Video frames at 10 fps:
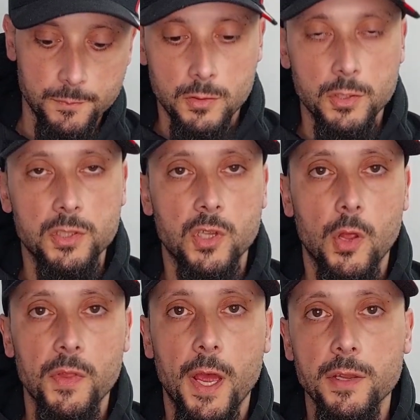Just
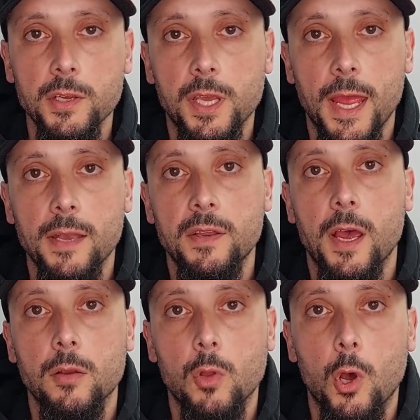on that, you can
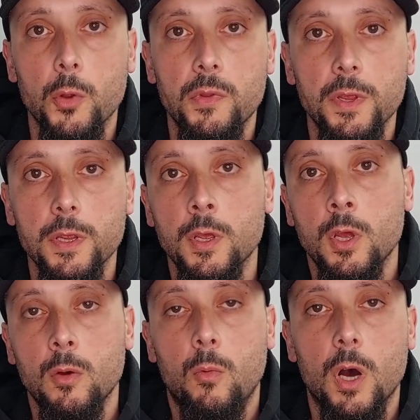download the
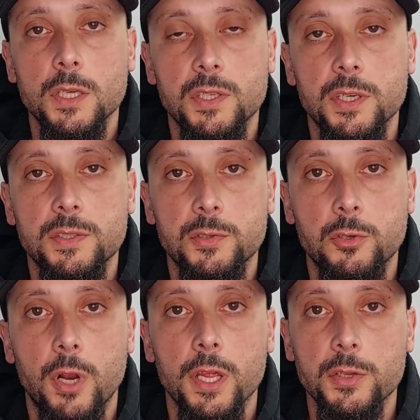YSS
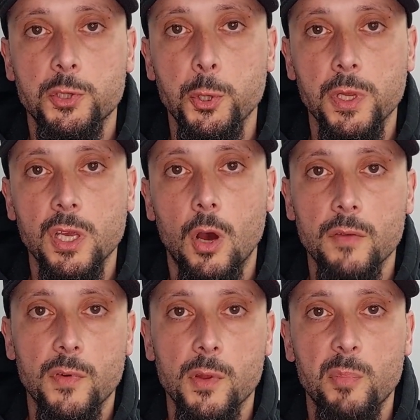Australia tuning guide
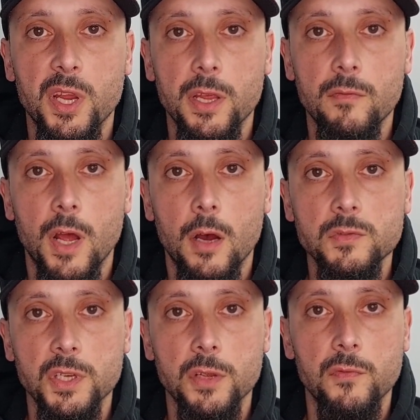for the PD
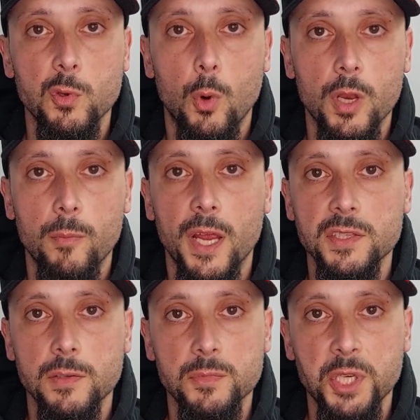valves if you want to make
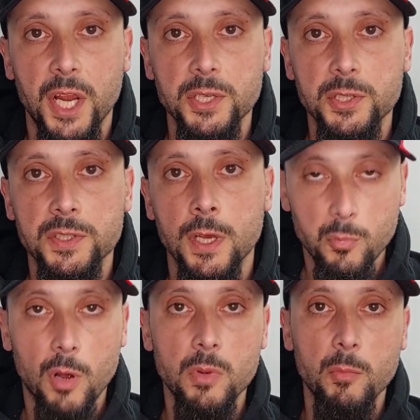some changes.
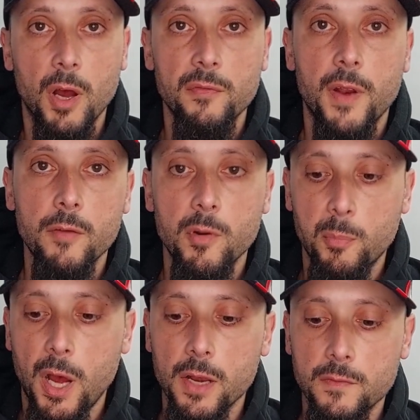Probably my favorite
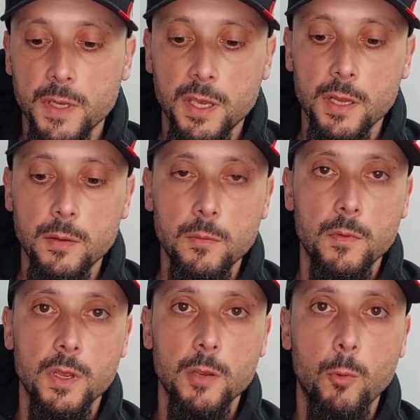part of the kit, the